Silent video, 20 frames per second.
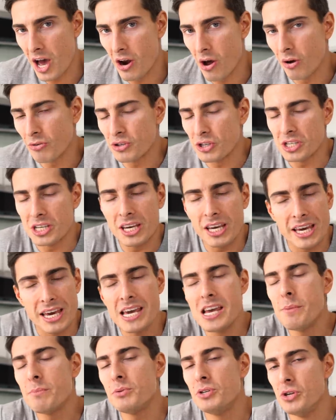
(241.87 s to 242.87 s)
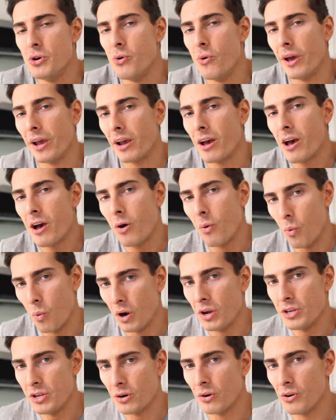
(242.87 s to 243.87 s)
at all. Just keep doing
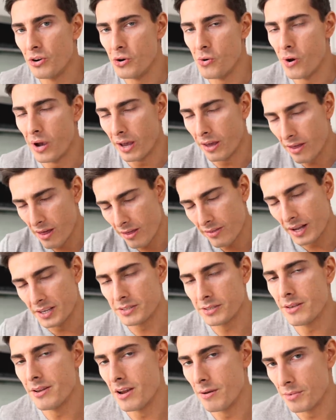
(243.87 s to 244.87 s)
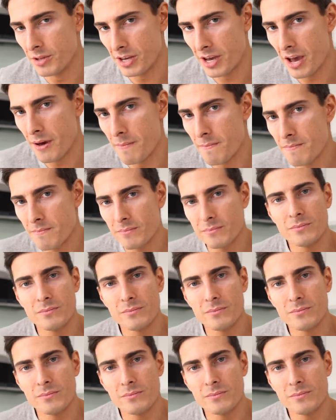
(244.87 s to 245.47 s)
what you're doing. That's the name of the game.